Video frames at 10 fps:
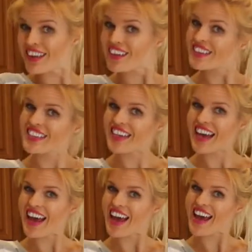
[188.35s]

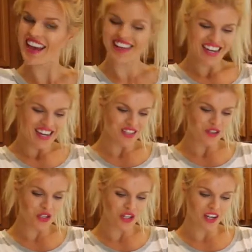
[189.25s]
Thursday! So
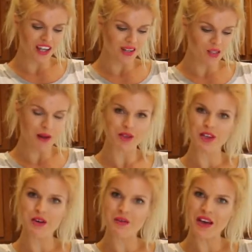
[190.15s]
the chicken is about
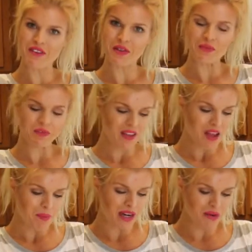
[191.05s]
to go in the oven,
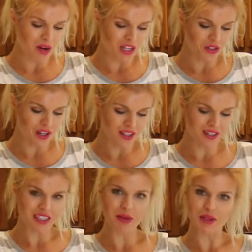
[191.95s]
but I wanted you guys to
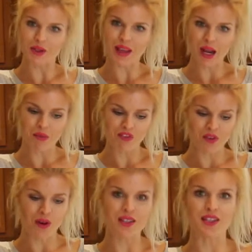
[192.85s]
see what it looked like
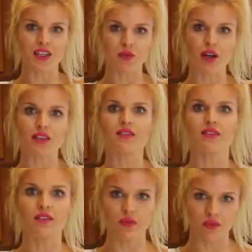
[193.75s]
before and see what,
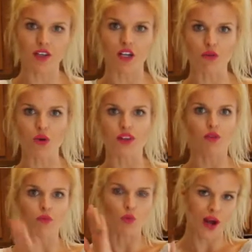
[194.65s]
what
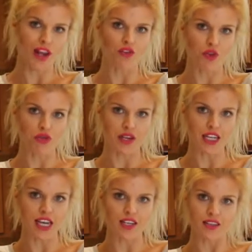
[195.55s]
the waiting for 3
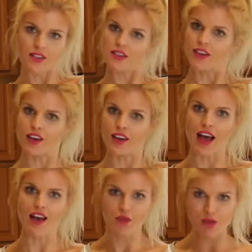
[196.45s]
days
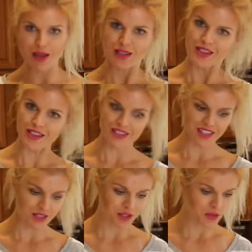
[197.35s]
after being seasoned
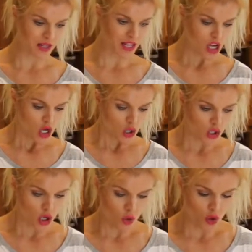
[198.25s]
does to it.
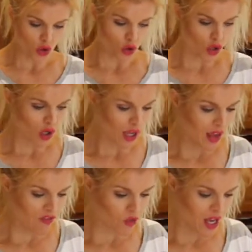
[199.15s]
So
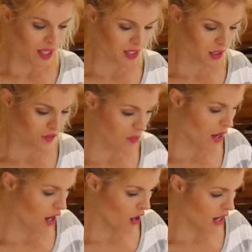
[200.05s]
if you can't see from
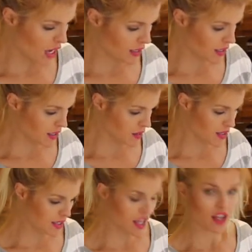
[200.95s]
there, the
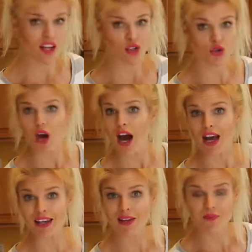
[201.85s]
skin has
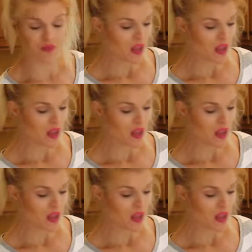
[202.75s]
dried,